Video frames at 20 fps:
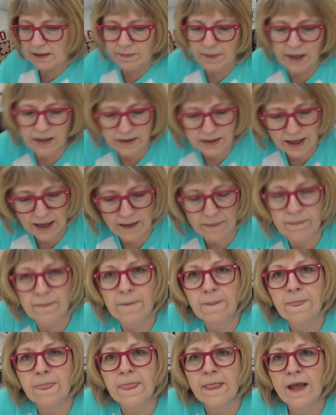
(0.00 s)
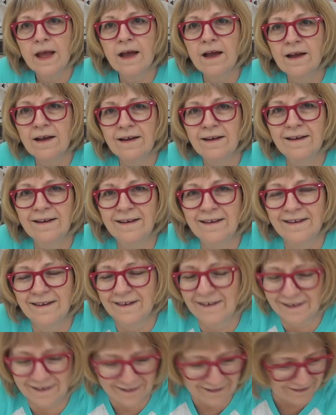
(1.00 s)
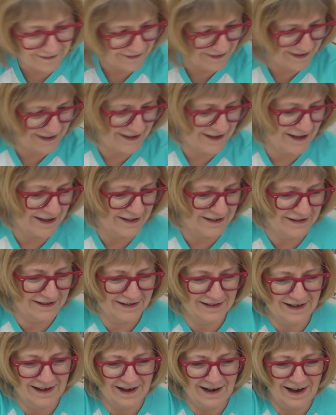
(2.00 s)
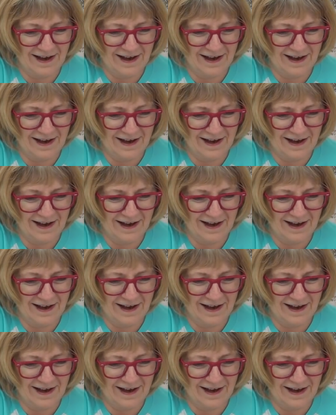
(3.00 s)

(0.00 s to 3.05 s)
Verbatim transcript: about that. Because